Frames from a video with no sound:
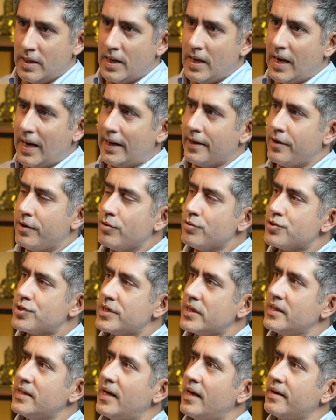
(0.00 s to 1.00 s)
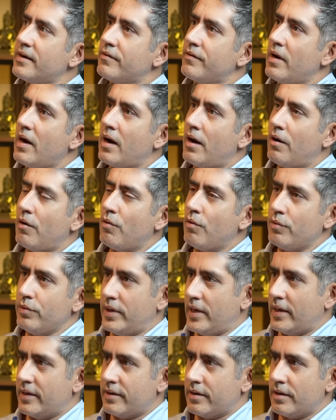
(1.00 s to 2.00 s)
And do you see that now
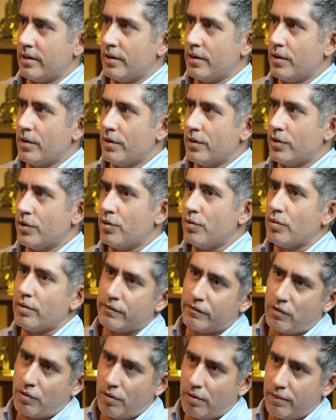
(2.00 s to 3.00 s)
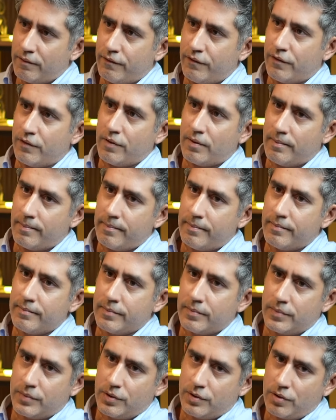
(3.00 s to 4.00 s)
that you have gone
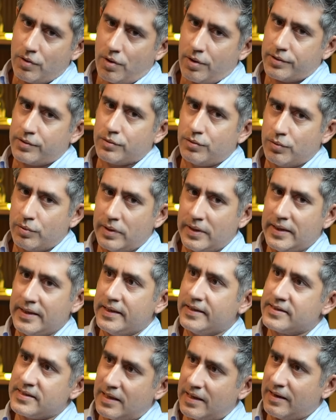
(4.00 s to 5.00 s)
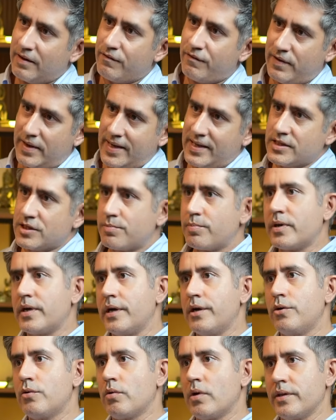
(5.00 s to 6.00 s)
from not only selling fans but
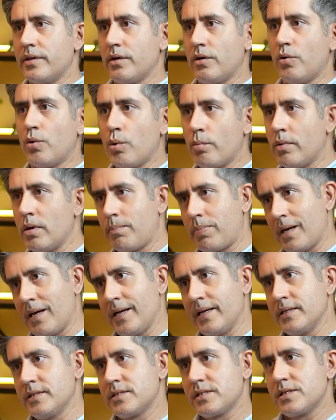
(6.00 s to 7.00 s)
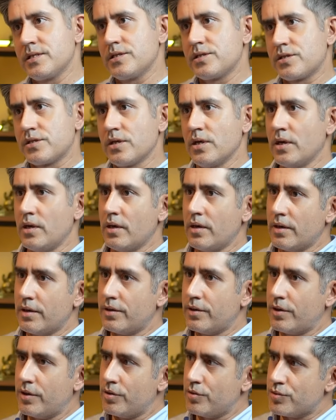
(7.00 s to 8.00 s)
into other home appliances?
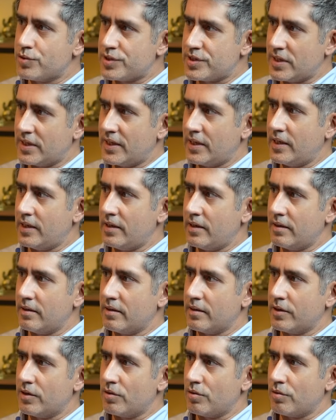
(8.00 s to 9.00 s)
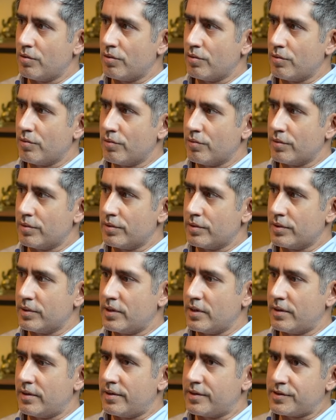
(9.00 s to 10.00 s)
Do you see,
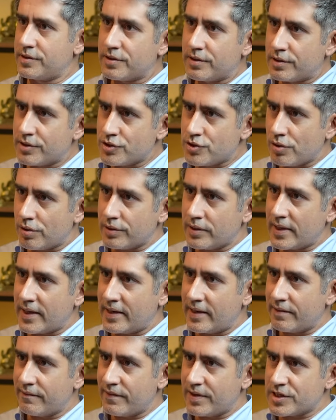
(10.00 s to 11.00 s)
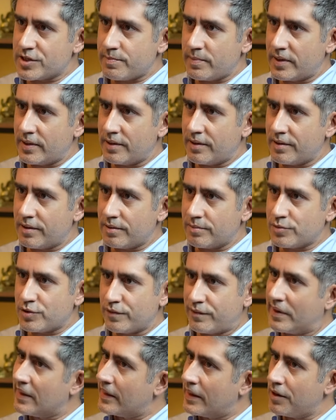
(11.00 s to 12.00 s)
the returns on that investment in terms
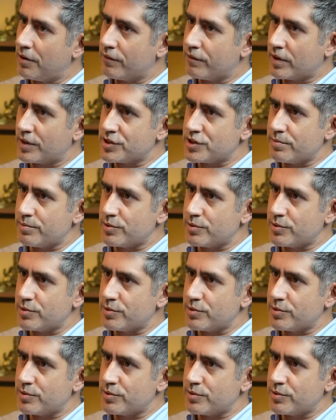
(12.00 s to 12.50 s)
of thinking of customer